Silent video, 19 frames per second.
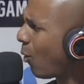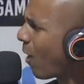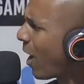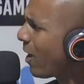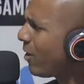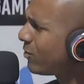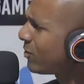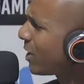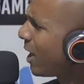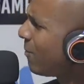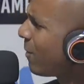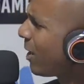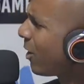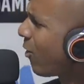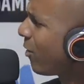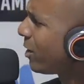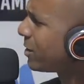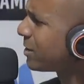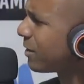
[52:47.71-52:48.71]
the, why the, are you trying to
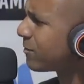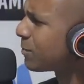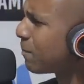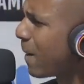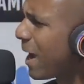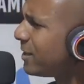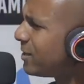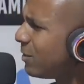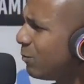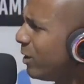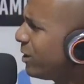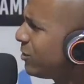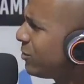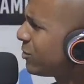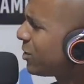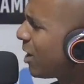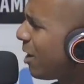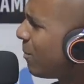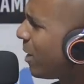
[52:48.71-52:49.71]
make all this stuff spicy? What did
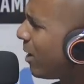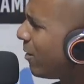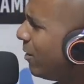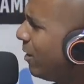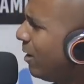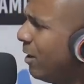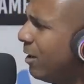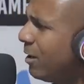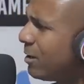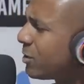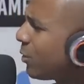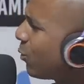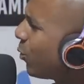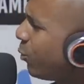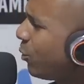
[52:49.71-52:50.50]
you talking about? So